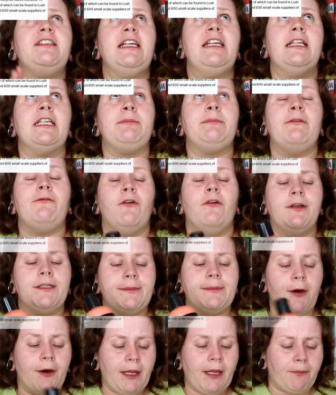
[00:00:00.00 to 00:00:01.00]
seen this before in
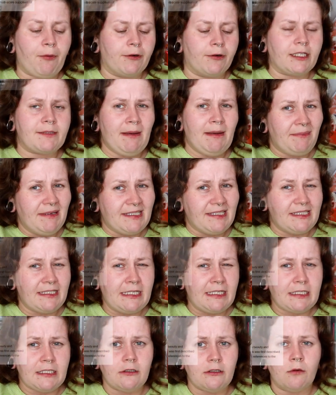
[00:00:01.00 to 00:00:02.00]
some other products, maybe
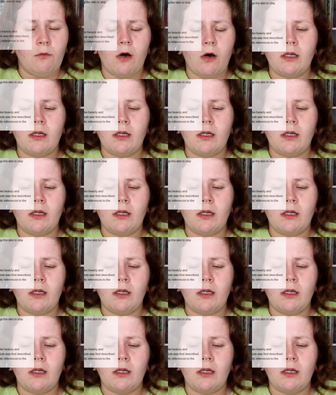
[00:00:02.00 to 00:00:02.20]
seasonal